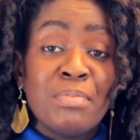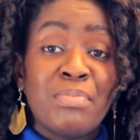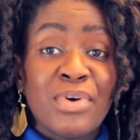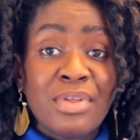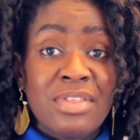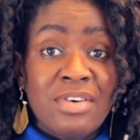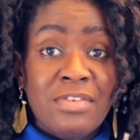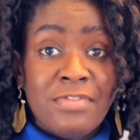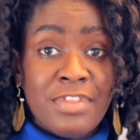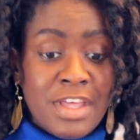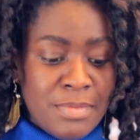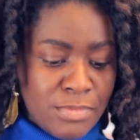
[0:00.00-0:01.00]
both
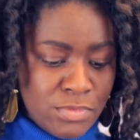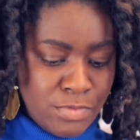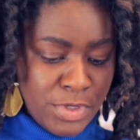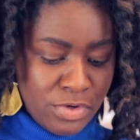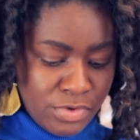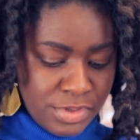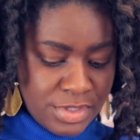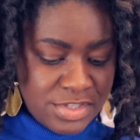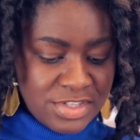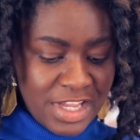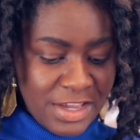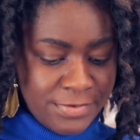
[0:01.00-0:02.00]
of them to be on the
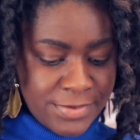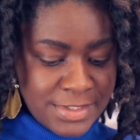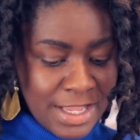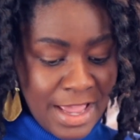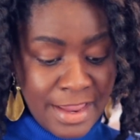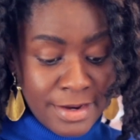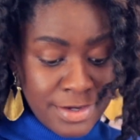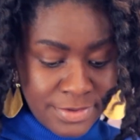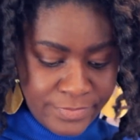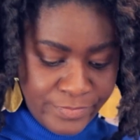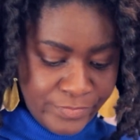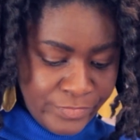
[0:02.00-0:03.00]
safe
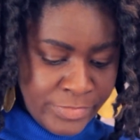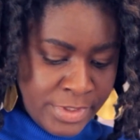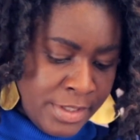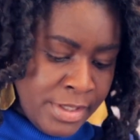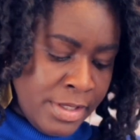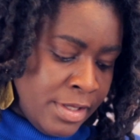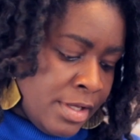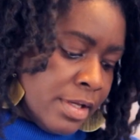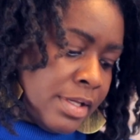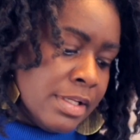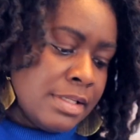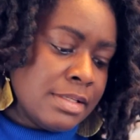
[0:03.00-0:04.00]
side.
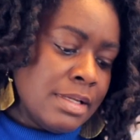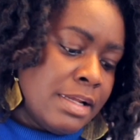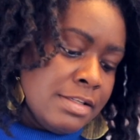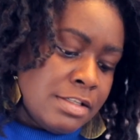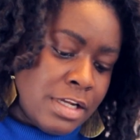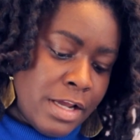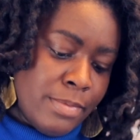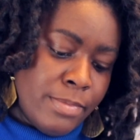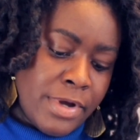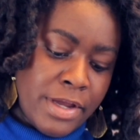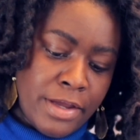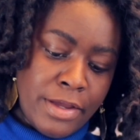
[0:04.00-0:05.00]
Because last time
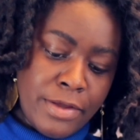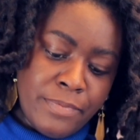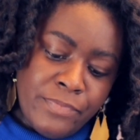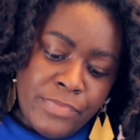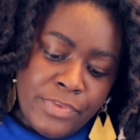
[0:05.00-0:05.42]
my